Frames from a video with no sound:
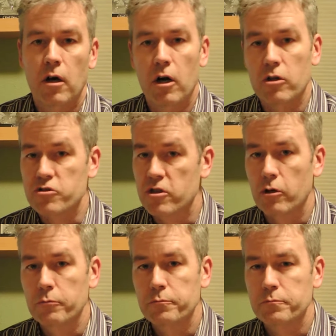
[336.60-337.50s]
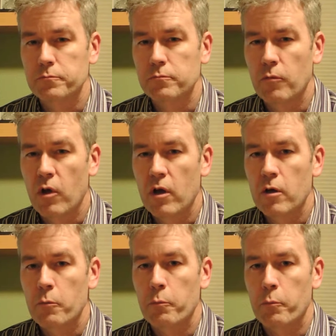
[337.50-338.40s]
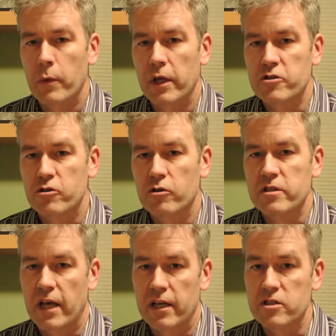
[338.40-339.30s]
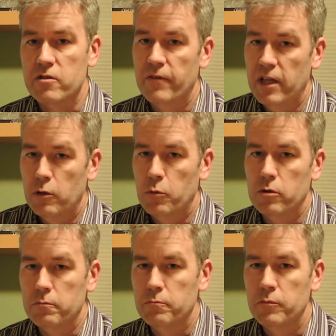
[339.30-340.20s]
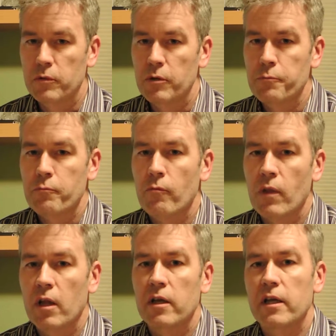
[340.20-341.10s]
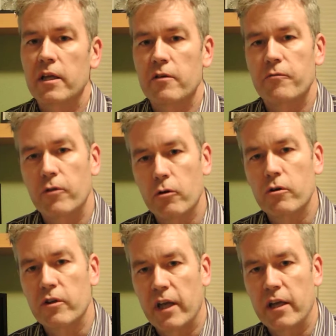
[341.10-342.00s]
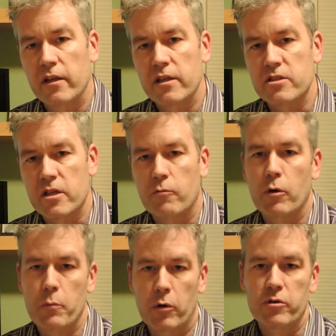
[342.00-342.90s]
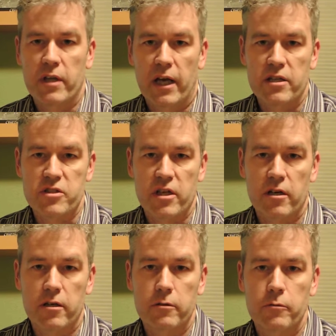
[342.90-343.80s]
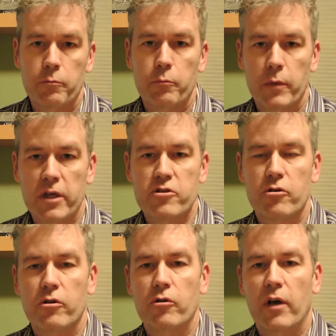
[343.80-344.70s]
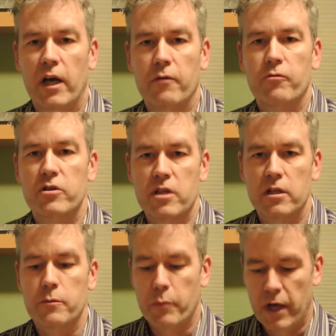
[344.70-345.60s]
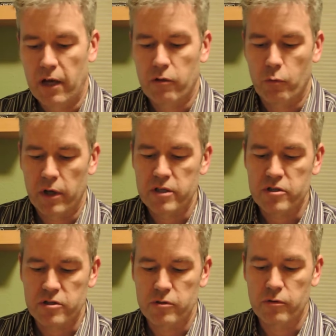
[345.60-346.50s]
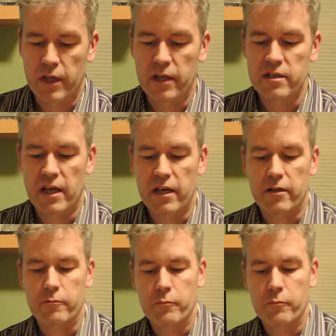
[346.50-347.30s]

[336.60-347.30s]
Also, make sure data is available. If your data is in a remote data center, make sure that you have redundant pathways to that data.